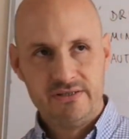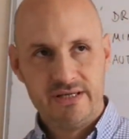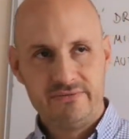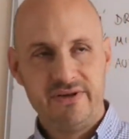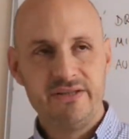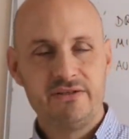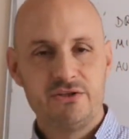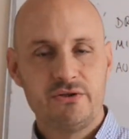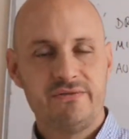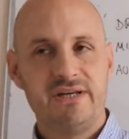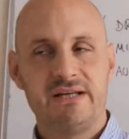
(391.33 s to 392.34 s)
advantage
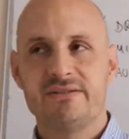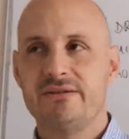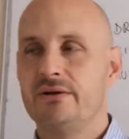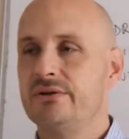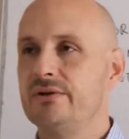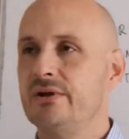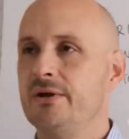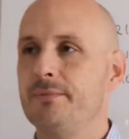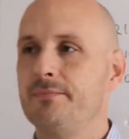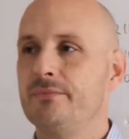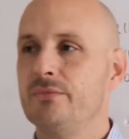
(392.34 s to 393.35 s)
of that,
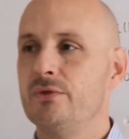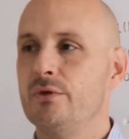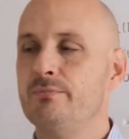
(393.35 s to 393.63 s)
the